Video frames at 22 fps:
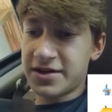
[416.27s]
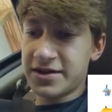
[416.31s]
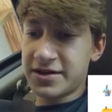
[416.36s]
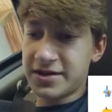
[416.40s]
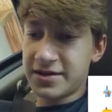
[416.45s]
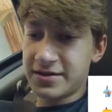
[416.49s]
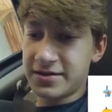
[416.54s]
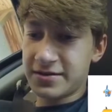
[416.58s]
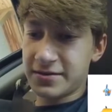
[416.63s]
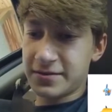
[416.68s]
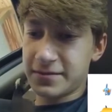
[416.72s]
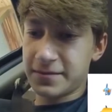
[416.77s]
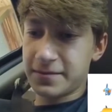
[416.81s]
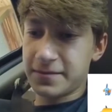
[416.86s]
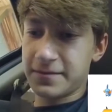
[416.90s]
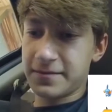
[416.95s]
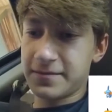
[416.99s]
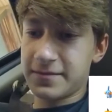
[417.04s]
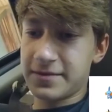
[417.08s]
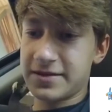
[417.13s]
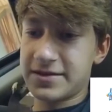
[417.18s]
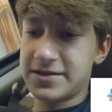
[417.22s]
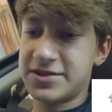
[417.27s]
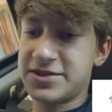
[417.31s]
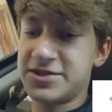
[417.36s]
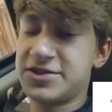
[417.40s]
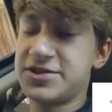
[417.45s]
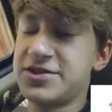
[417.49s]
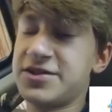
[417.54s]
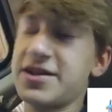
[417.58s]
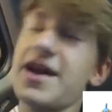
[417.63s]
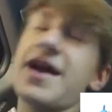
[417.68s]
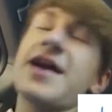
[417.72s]
shiny.
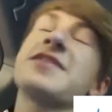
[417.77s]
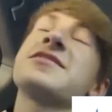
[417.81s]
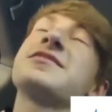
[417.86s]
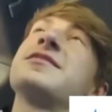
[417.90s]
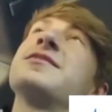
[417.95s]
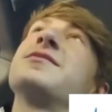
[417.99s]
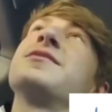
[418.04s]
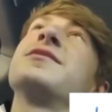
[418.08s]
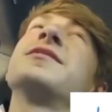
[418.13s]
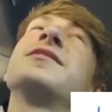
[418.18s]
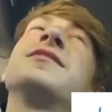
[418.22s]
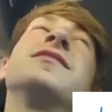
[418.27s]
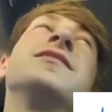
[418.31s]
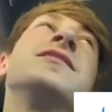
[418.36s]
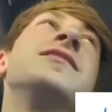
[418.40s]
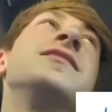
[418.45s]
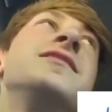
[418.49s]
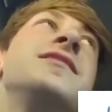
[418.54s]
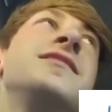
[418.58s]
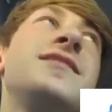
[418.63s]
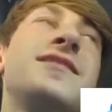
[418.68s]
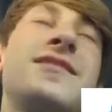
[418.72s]
It's actually really good.